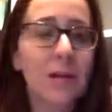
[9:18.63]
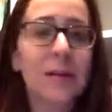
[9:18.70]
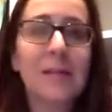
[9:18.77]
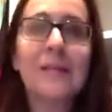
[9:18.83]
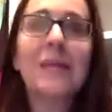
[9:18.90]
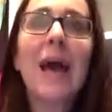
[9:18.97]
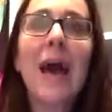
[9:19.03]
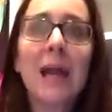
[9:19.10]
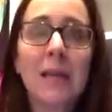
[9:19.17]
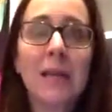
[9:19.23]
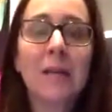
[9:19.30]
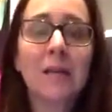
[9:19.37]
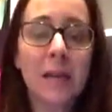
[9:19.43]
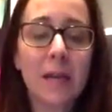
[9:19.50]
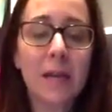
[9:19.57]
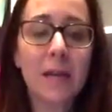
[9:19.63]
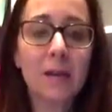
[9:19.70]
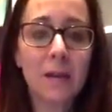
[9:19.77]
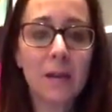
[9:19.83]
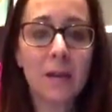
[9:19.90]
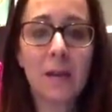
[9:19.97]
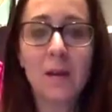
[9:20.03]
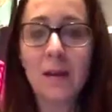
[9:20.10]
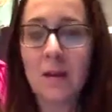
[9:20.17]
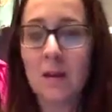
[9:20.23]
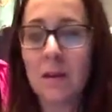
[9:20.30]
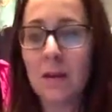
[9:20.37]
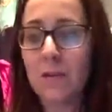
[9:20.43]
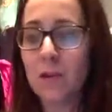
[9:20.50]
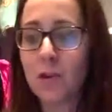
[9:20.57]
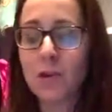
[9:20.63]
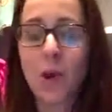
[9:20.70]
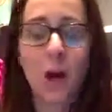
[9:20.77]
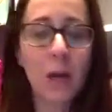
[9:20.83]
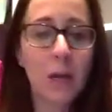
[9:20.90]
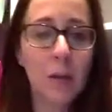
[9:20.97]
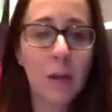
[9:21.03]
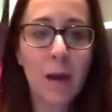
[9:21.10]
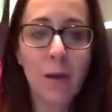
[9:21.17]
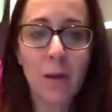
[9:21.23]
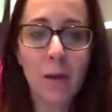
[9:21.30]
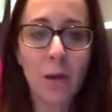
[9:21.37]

technically, if you're talking about,